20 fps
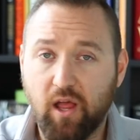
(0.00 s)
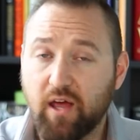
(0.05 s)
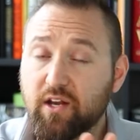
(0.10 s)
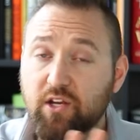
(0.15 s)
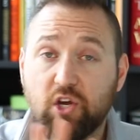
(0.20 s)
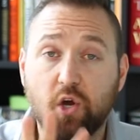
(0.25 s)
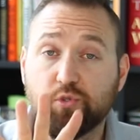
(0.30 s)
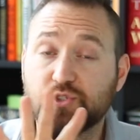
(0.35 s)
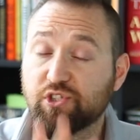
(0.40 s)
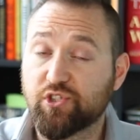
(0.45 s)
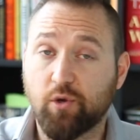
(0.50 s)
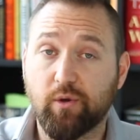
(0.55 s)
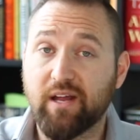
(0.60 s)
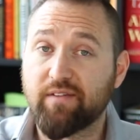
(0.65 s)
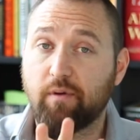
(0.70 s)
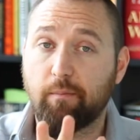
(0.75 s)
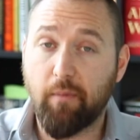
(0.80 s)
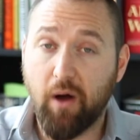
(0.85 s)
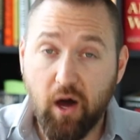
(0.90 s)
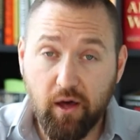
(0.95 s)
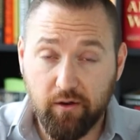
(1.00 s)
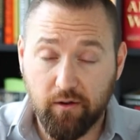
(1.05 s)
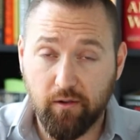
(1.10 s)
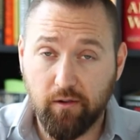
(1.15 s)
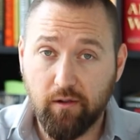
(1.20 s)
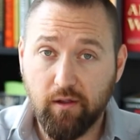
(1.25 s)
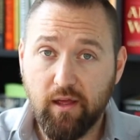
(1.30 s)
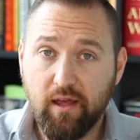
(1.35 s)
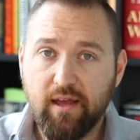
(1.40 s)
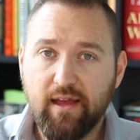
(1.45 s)
A lot of coaches don't have a
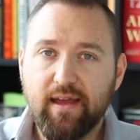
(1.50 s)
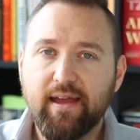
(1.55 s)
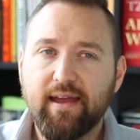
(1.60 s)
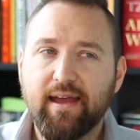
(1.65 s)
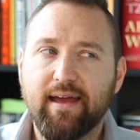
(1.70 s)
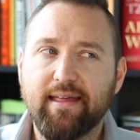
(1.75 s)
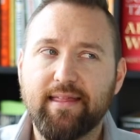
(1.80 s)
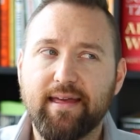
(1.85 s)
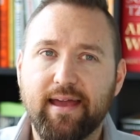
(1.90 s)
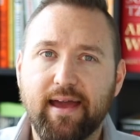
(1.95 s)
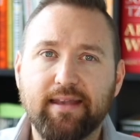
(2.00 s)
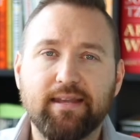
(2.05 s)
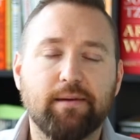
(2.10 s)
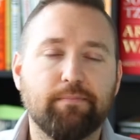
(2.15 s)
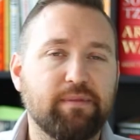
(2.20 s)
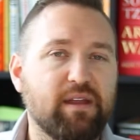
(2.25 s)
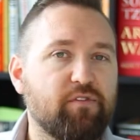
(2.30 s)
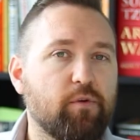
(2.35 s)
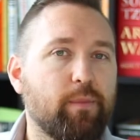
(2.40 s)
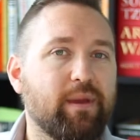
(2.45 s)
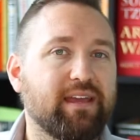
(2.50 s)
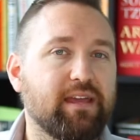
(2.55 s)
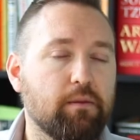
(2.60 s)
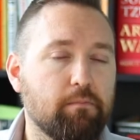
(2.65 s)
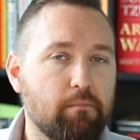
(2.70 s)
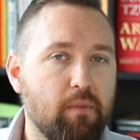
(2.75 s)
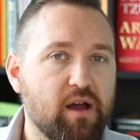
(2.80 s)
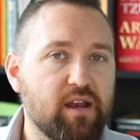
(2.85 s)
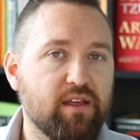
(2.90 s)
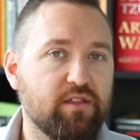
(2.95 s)
model and they end up never
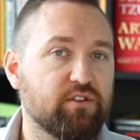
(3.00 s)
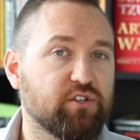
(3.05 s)
making money.